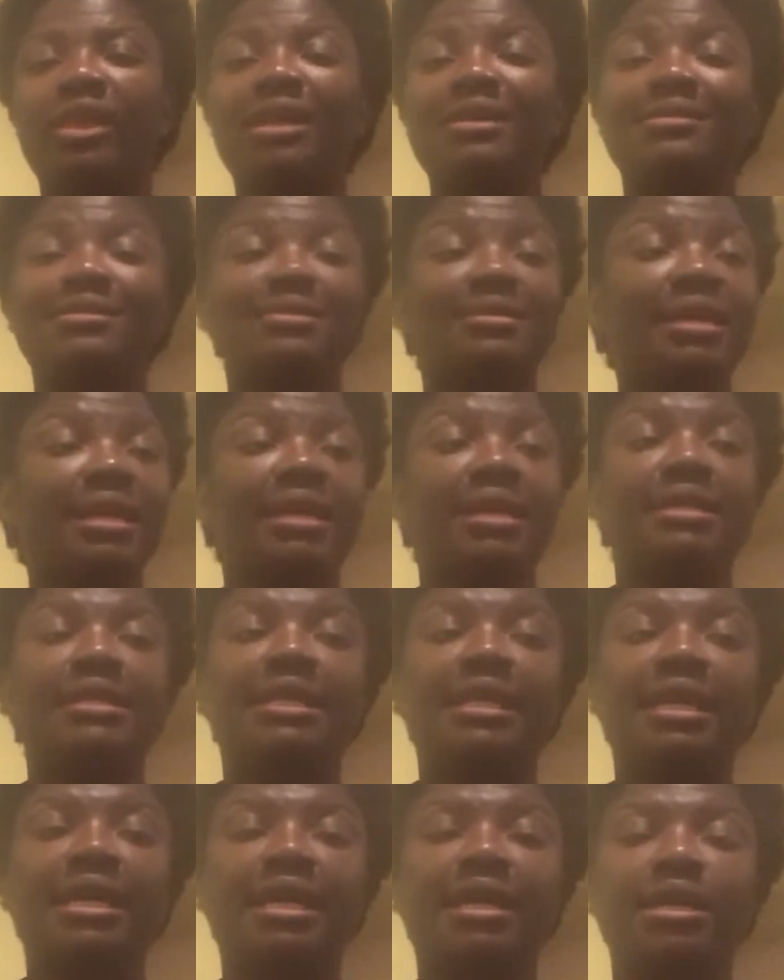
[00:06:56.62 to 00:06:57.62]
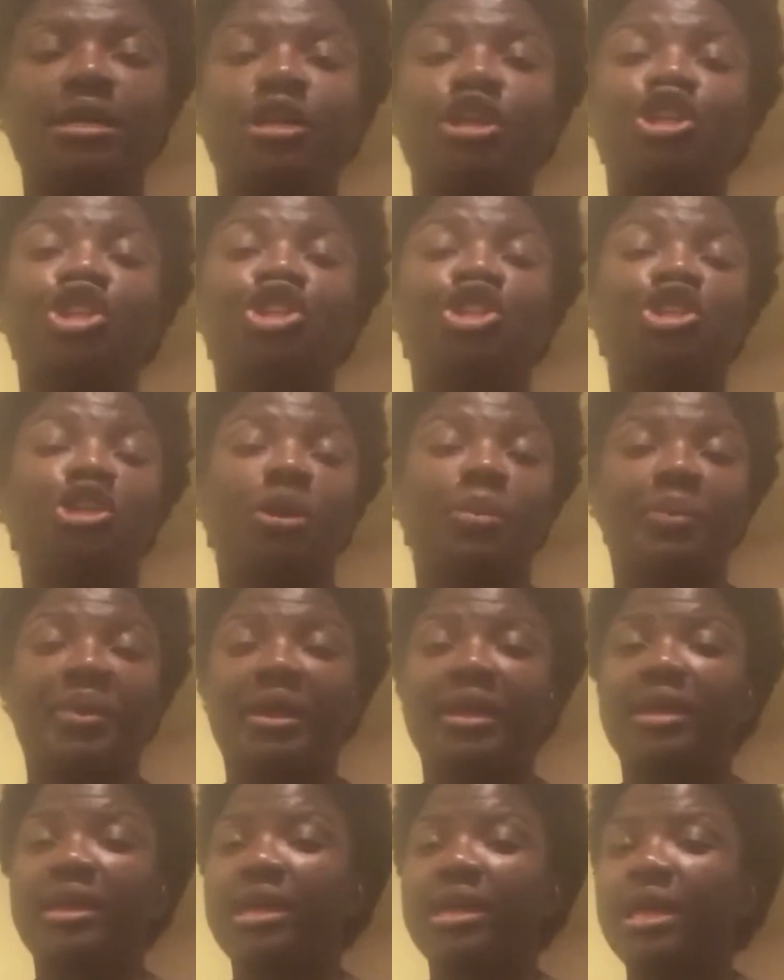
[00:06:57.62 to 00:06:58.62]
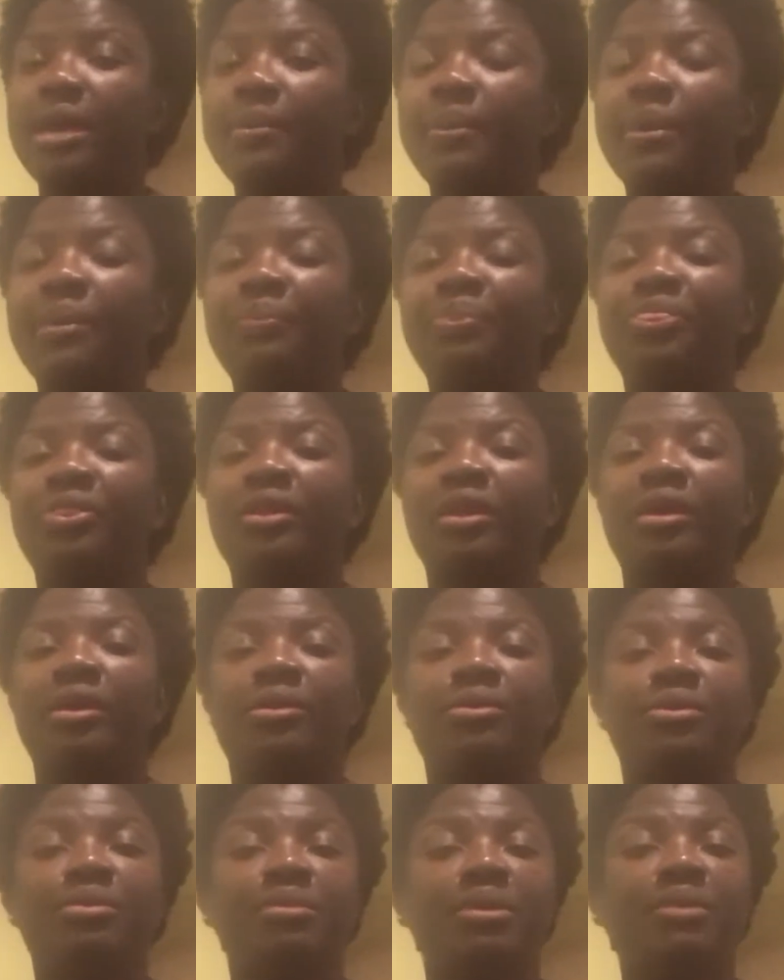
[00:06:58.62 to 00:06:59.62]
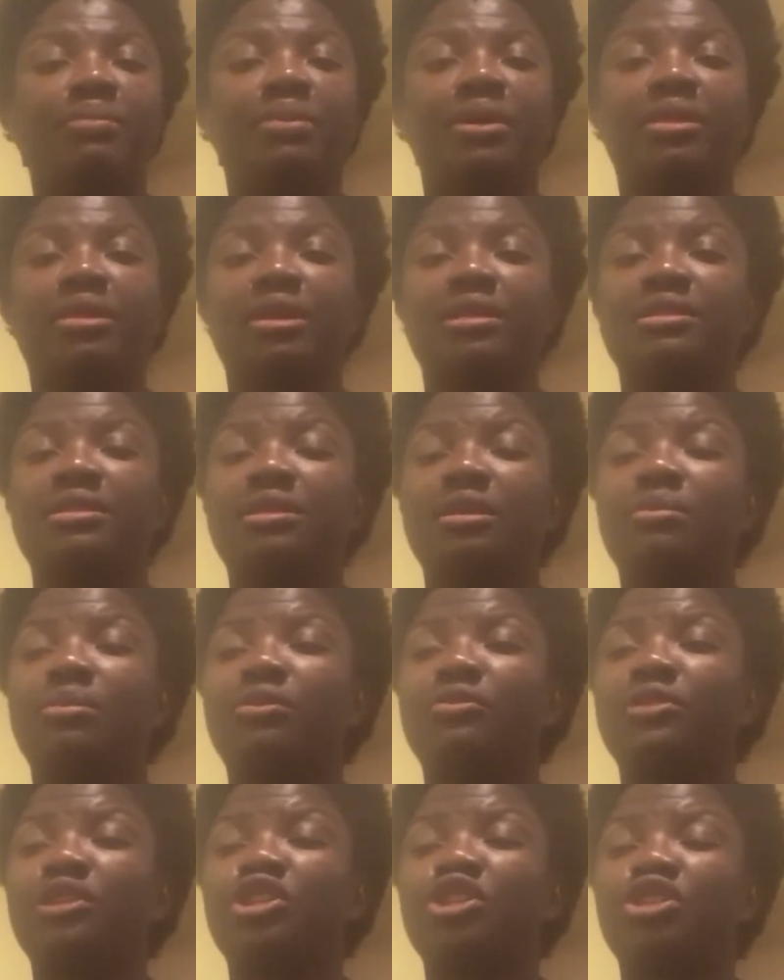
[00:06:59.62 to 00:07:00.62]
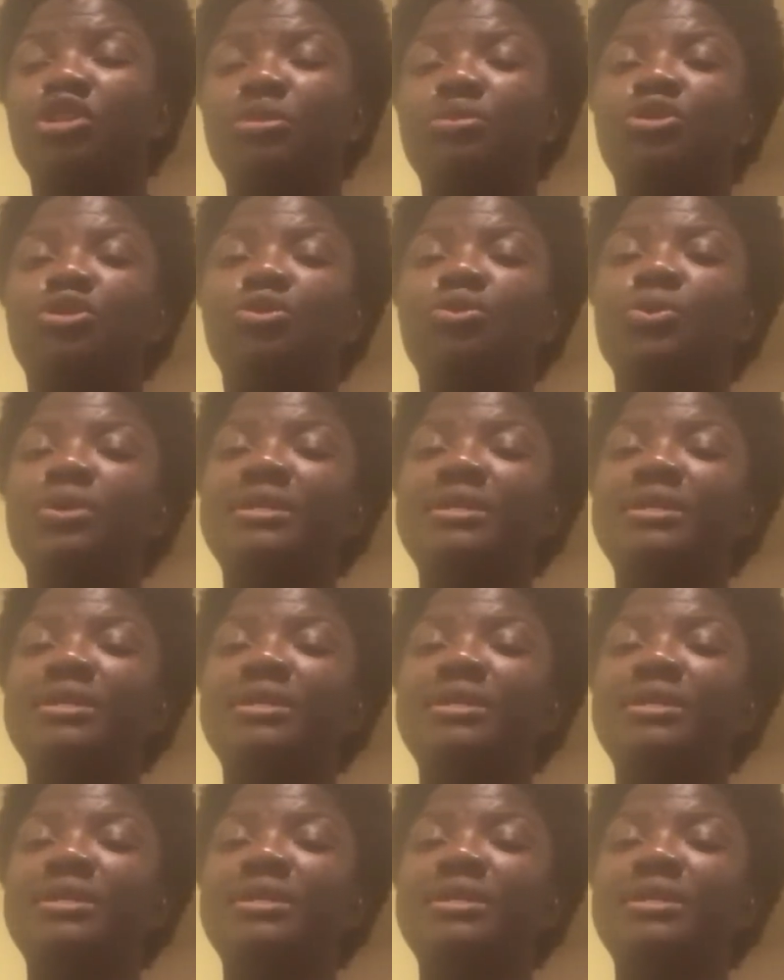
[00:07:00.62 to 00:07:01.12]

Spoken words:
Secondly, shop and keep. Remember that some of the shop do